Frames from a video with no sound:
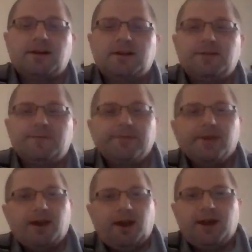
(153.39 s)
I had no idea
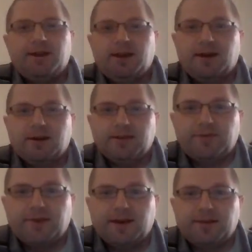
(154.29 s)
what was going on.
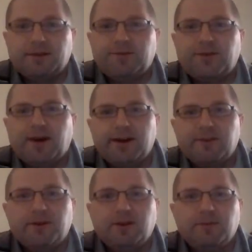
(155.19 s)
And here they found
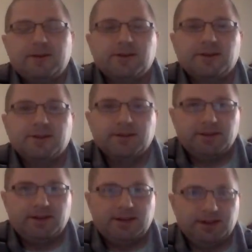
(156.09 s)
a
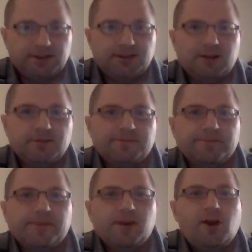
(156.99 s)
5-millimeter kidney stone.
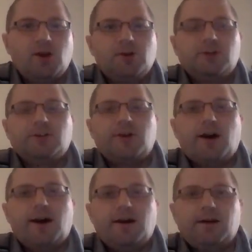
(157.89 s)

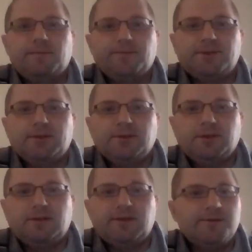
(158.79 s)
So,
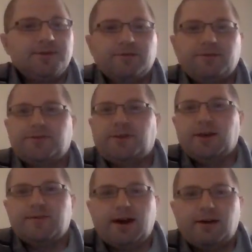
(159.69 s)
I was there for
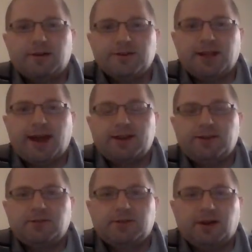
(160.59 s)
5 hours and they had to
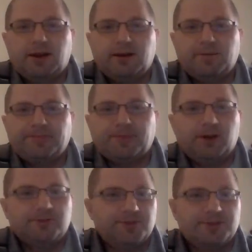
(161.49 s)
do an
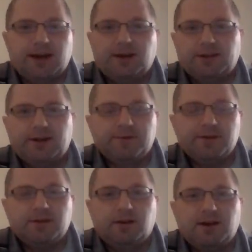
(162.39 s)
ultrasound and
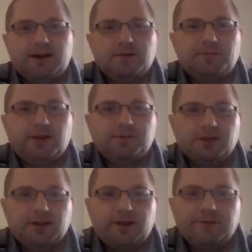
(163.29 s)
everything, all kinds of blood
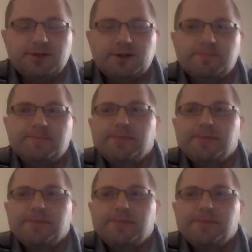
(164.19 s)
work and everything.